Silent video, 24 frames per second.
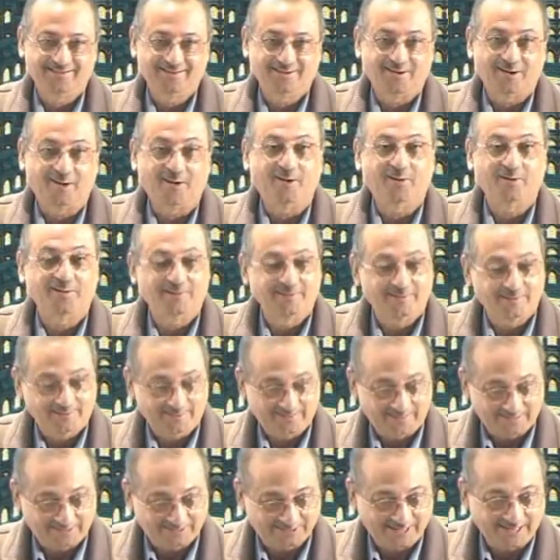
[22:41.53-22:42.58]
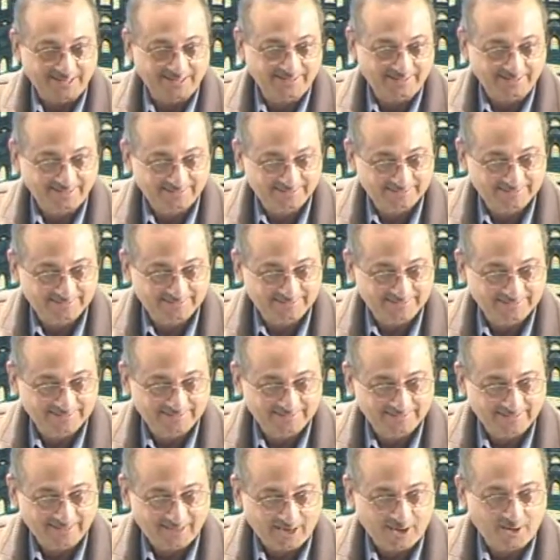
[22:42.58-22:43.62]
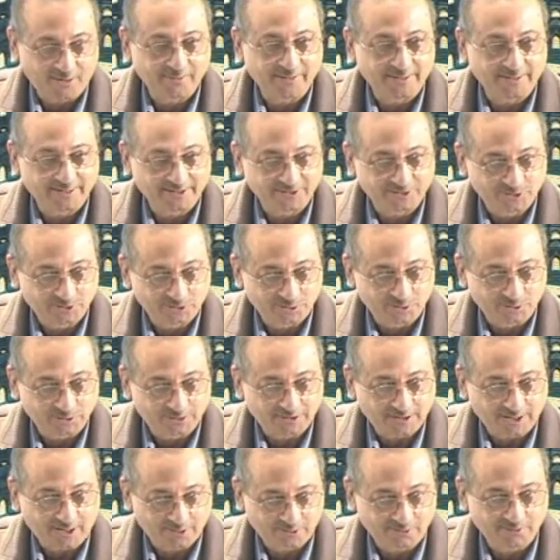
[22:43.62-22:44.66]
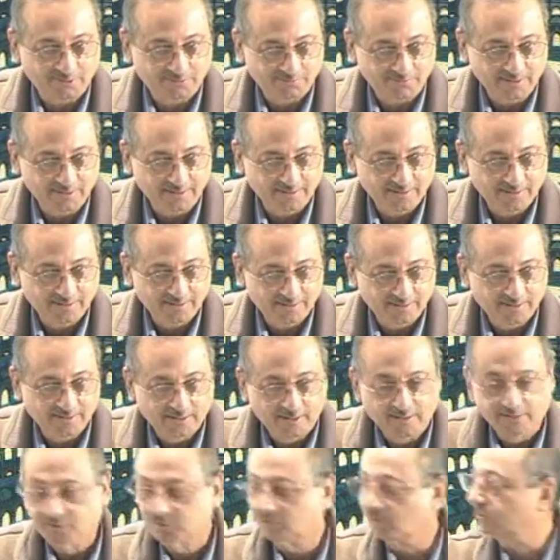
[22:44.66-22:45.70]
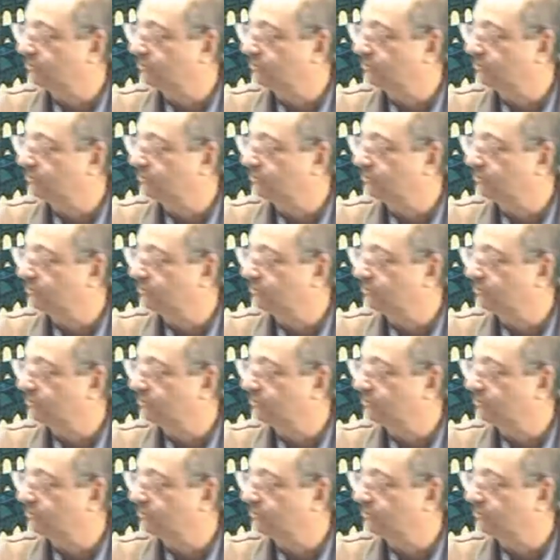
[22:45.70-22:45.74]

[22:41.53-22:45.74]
on the sentence, how it is used. Are you with me? So